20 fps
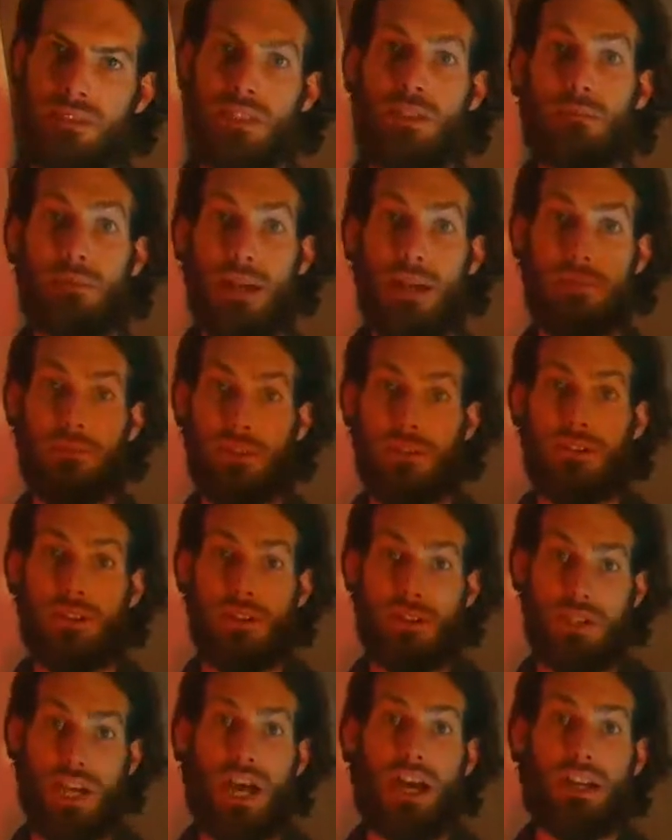Sometimes there's
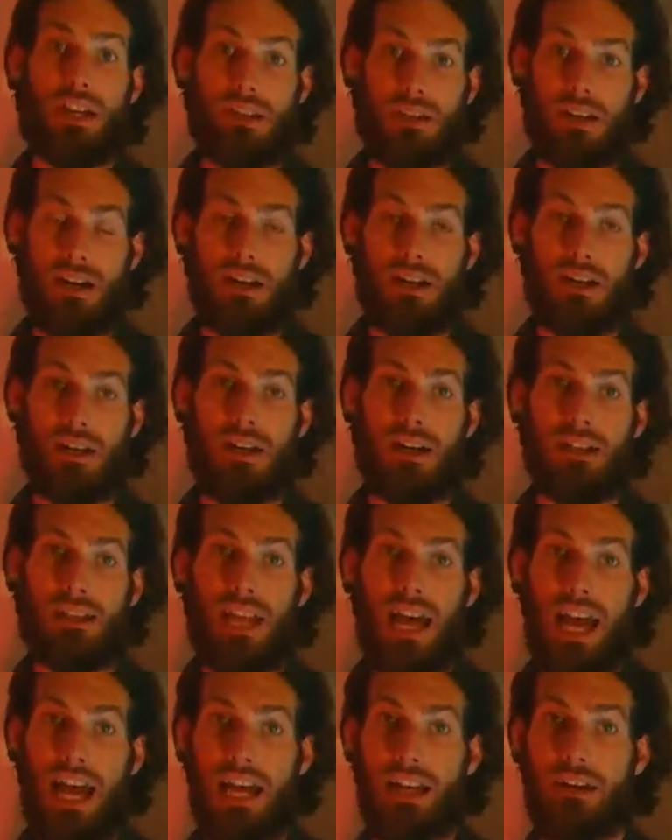a
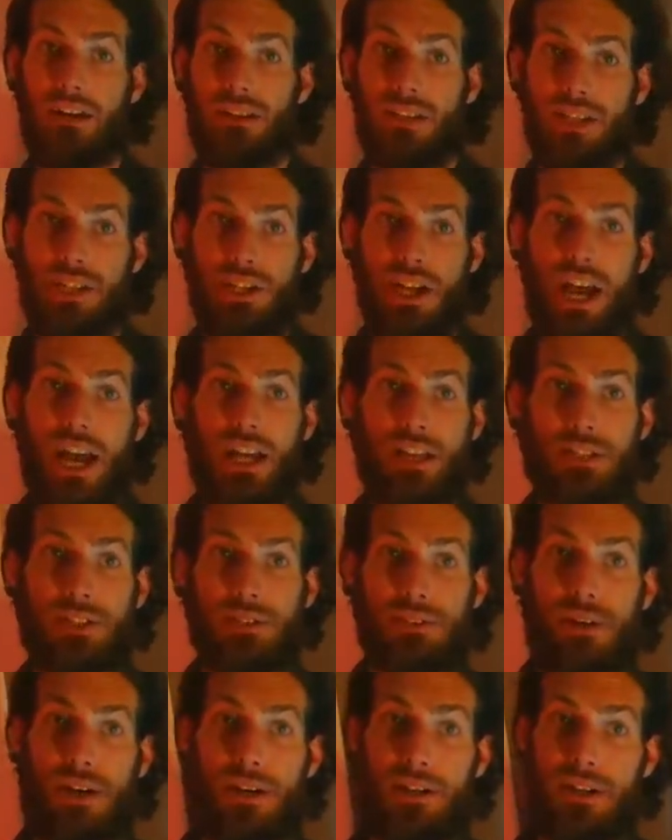lag on the chat,
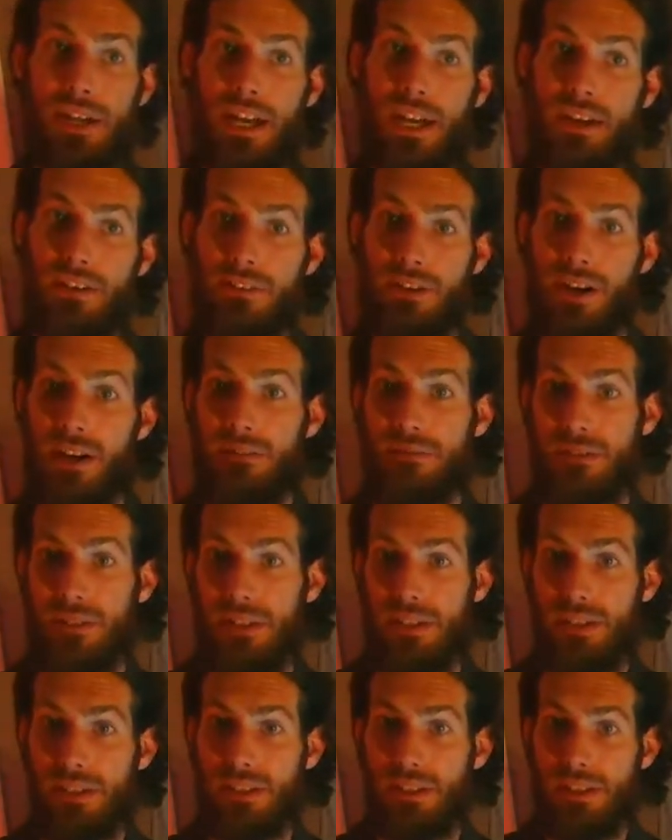so I'll hang around for
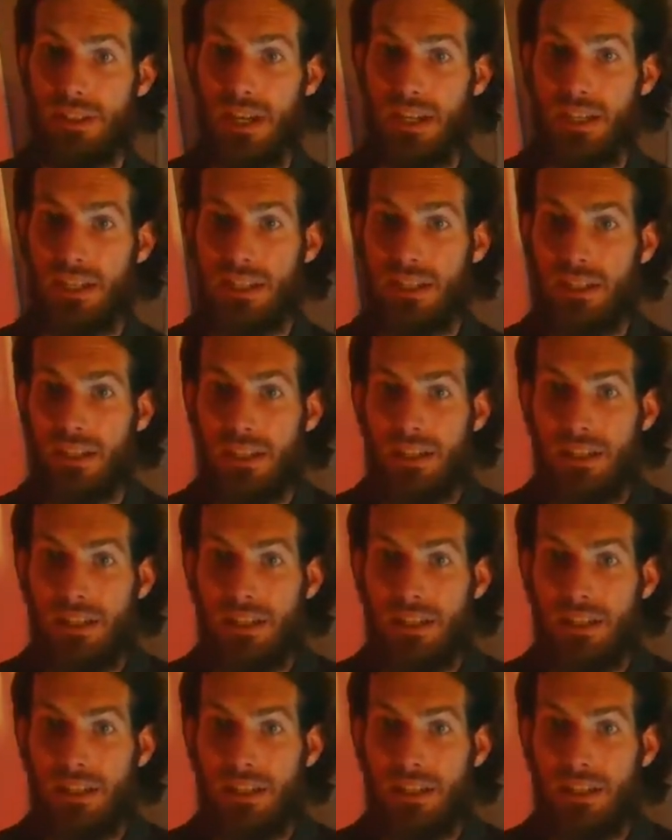just a second.